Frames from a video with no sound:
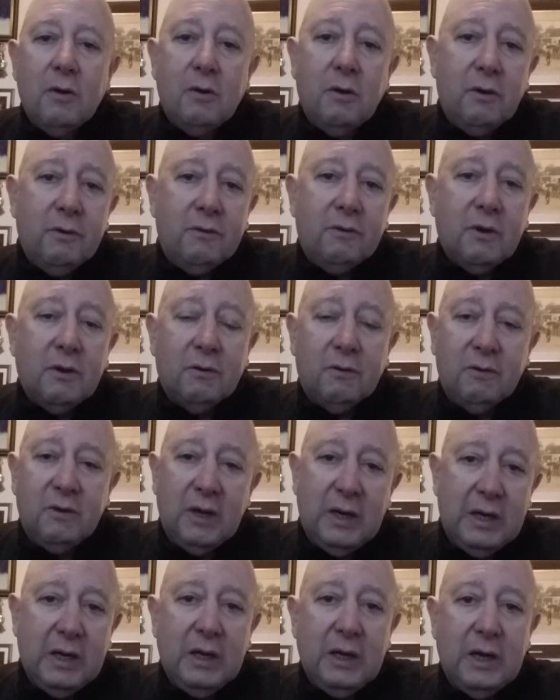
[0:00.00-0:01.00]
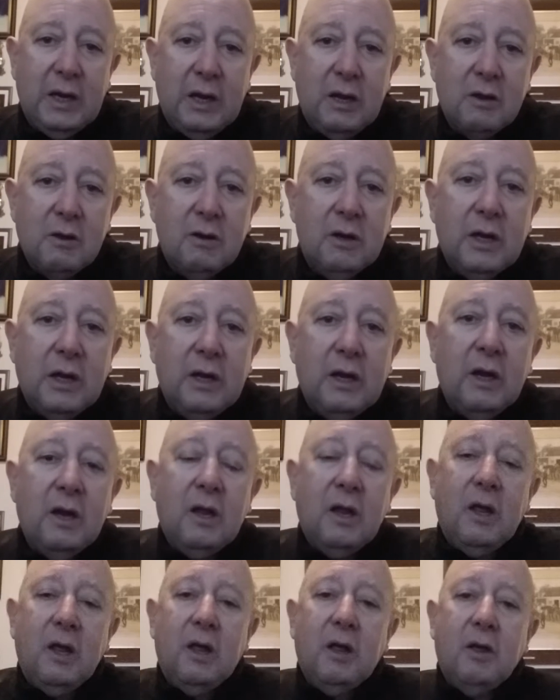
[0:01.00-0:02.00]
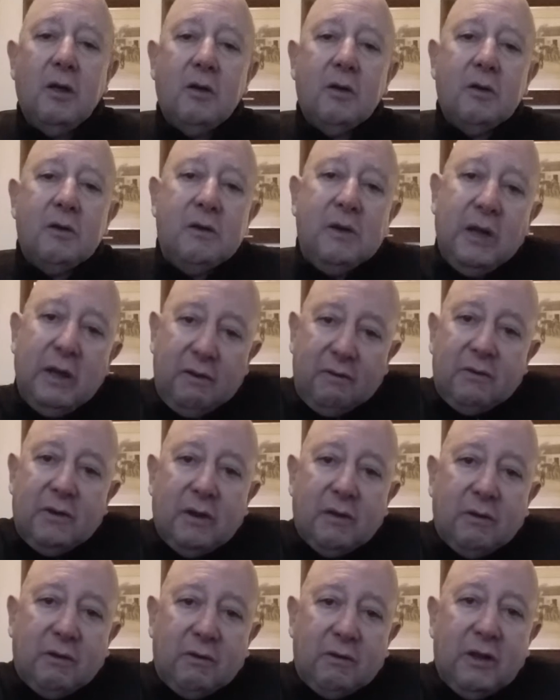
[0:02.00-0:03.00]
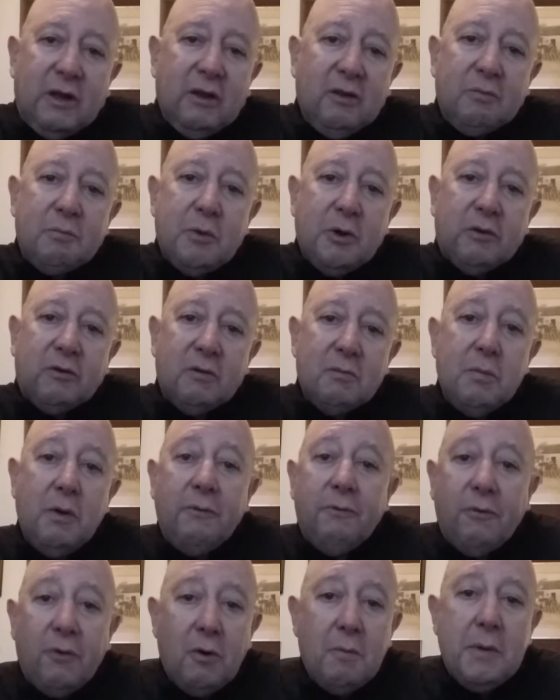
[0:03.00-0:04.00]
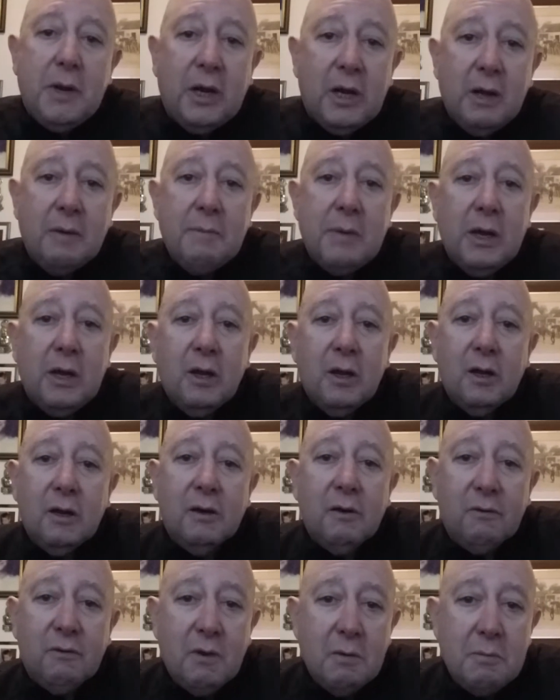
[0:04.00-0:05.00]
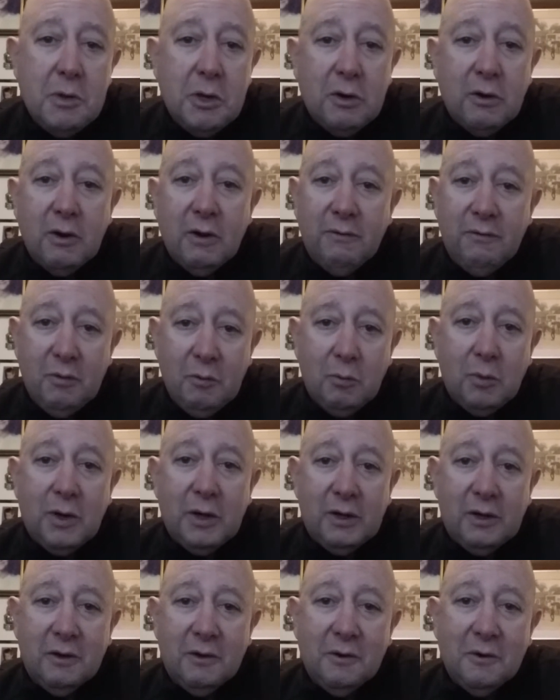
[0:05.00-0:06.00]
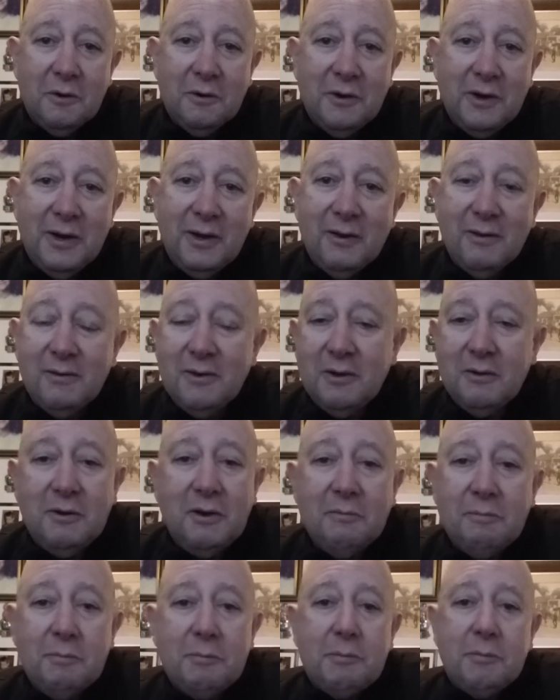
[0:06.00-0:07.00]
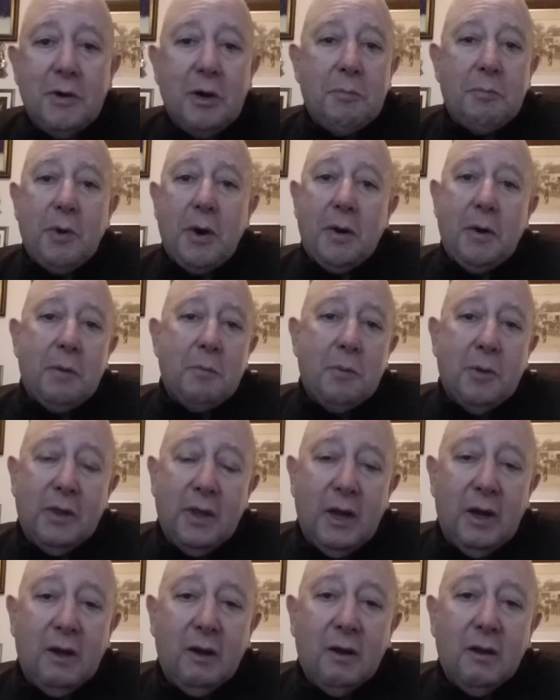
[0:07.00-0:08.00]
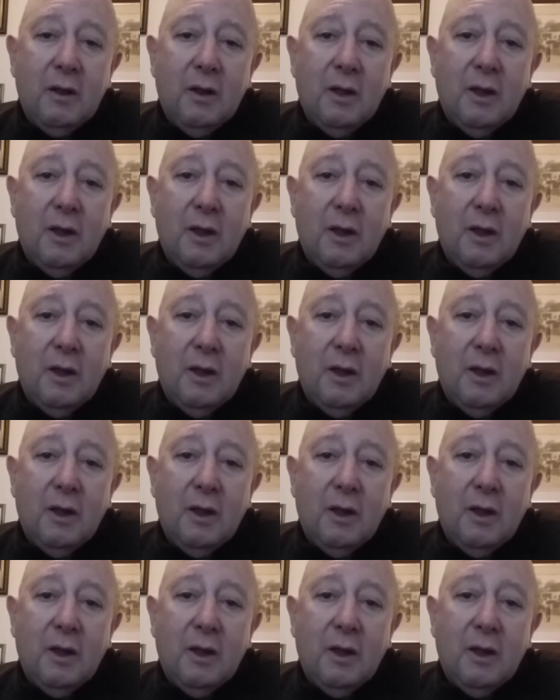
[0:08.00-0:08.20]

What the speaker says: Also, secondly, you can test as a salesperson before becoming a distributor if you want to, right? There's no problem with that.